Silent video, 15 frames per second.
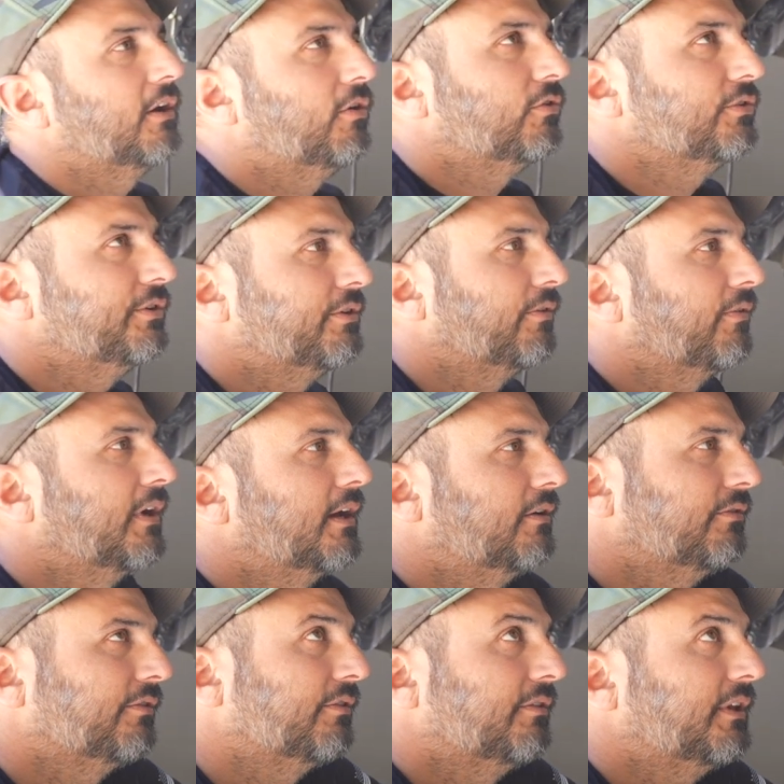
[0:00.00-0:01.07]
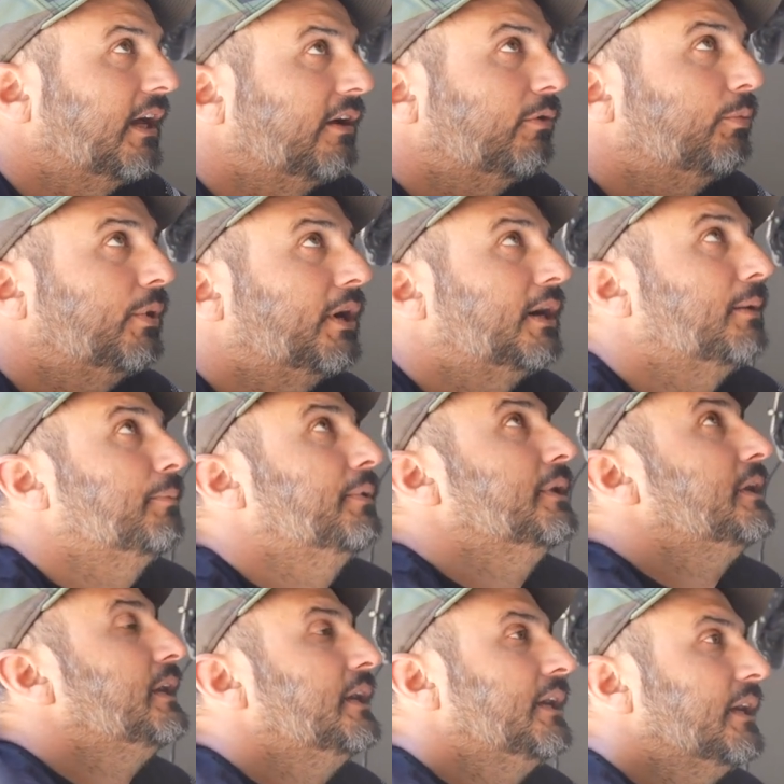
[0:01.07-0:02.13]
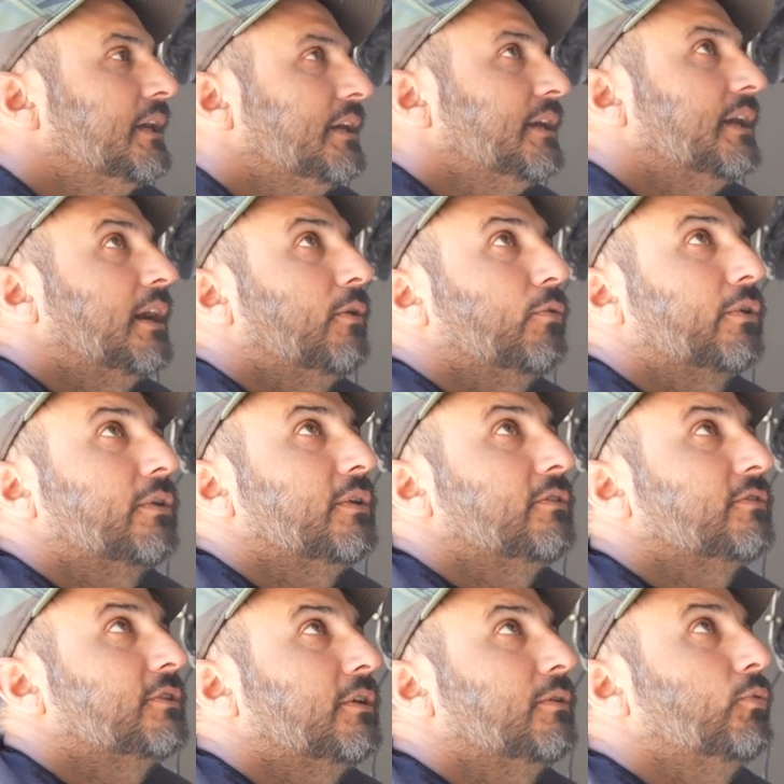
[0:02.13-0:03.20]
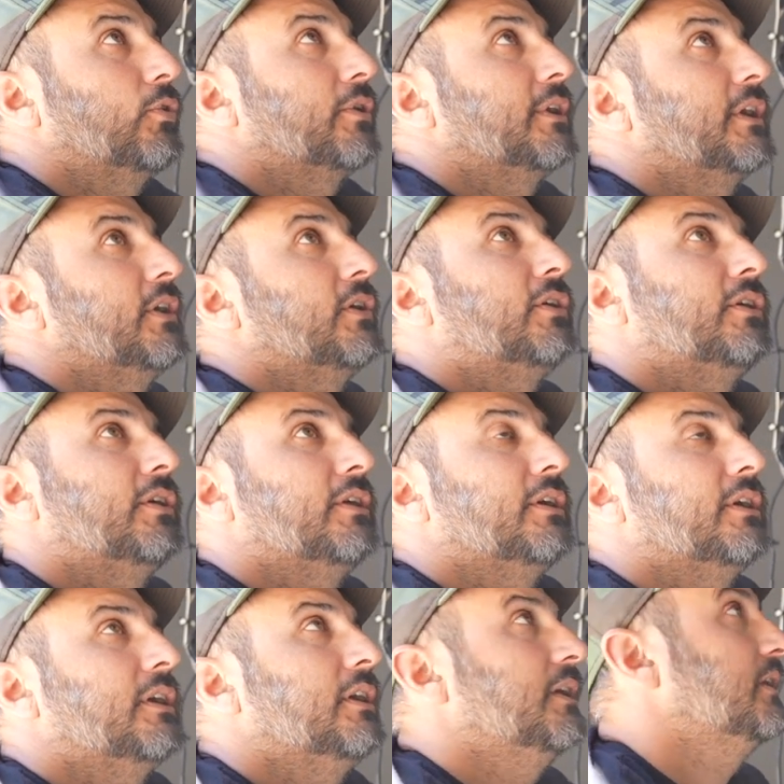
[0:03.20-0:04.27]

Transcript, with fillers: hold it around, so that'll pop. Now we're going to start working on